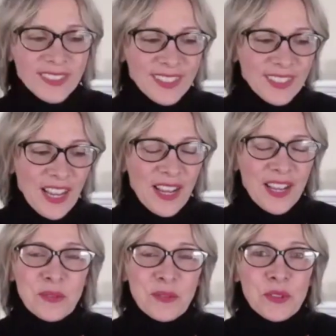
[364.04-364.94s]
and
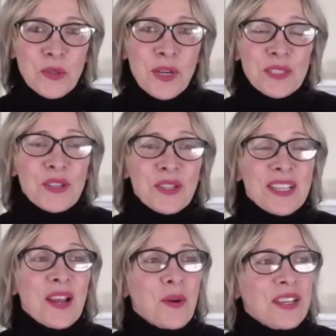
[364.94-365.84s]
you were
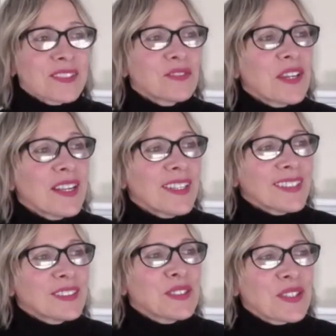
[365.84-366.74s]
talking, I was
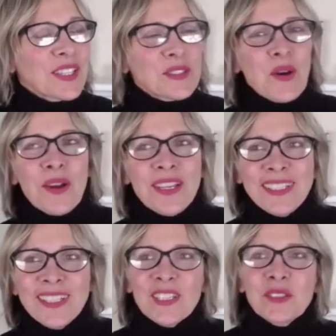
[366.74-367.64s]
feeling, the
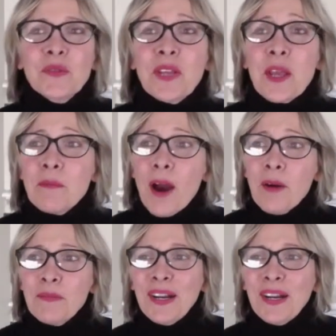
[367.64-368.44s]
joy to be a mom.